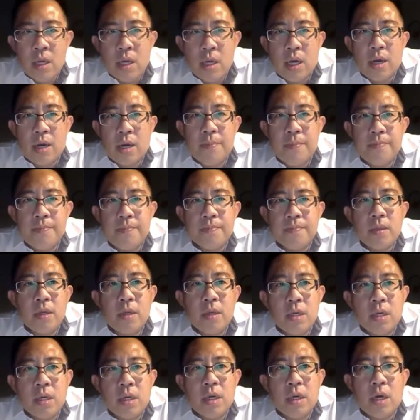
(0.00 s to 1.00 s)
A
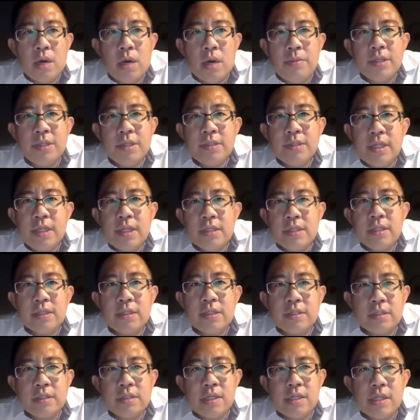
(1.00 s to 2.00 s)
burn center
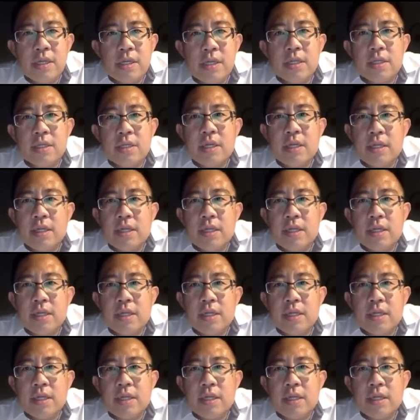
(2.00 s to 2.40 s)
is needed